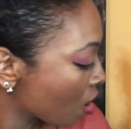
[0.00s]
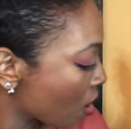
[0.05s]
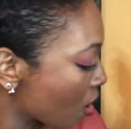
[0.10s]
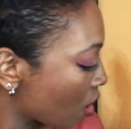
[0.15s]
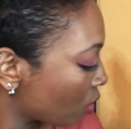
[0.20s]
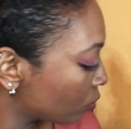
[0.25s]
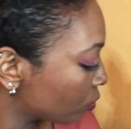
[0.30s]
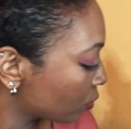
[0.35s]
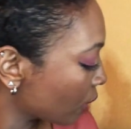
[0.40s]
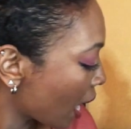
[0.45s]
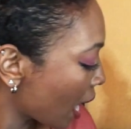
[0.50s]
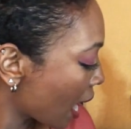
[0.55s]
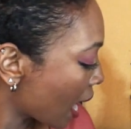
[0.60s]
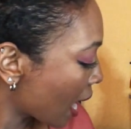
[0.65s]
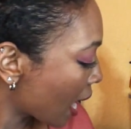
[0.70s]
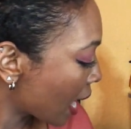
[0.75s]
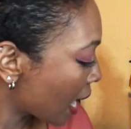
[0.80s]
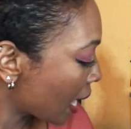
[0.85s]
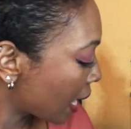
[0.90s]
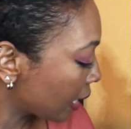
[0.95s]
all
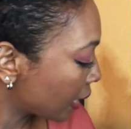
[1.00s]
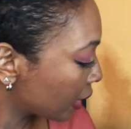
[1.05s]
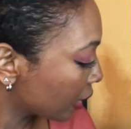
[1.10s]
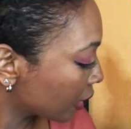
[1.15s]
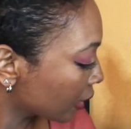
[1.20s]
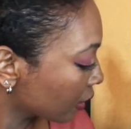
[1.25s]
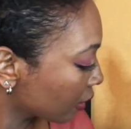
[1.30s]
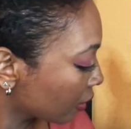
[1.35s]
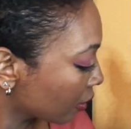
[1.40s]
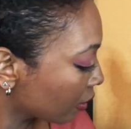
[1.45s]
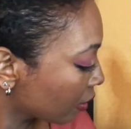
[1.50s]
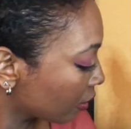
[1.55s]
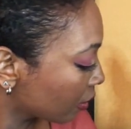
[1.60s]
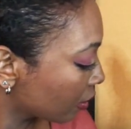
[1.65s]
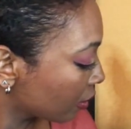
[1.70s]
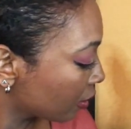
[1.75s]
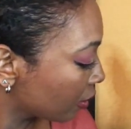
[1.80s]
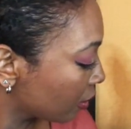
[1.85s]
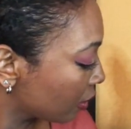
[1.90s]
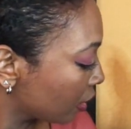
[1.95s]
right.
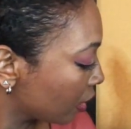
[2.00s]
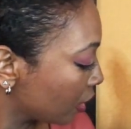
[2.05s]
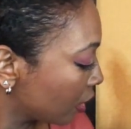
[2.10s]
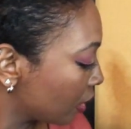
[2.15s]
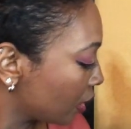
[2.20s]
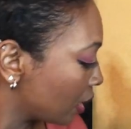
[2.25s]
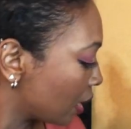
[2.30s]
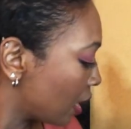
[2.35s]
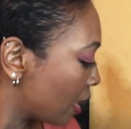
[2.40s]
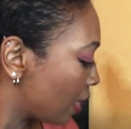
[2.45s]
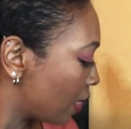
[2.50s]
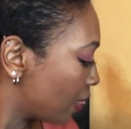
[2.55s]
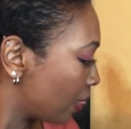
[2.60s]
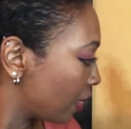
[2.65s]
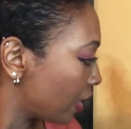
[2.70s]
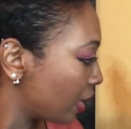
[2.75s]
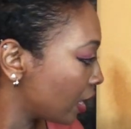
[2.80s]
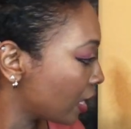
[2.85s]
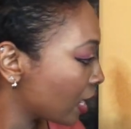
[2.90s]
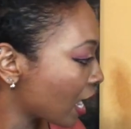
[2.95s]
And
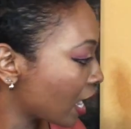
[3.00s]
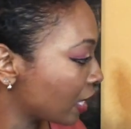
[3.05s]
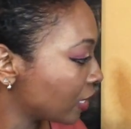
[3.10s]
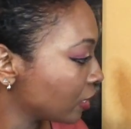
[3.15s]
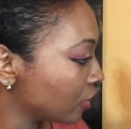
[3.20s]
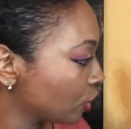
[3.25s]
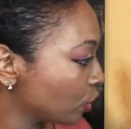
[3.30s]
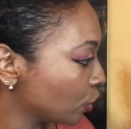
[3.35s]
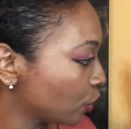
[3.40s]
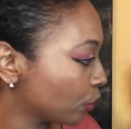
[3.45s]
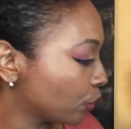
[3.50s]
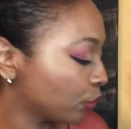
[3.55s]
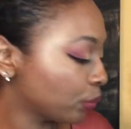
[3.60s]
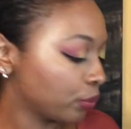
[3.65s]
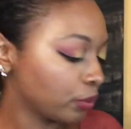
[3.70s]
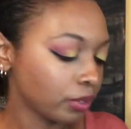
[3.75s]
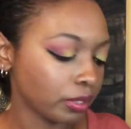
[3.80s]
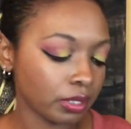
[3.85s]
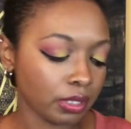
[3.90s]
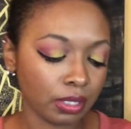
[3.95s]
then I
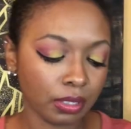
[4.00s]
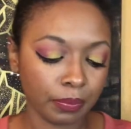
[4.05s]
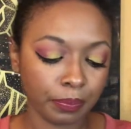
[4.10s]
used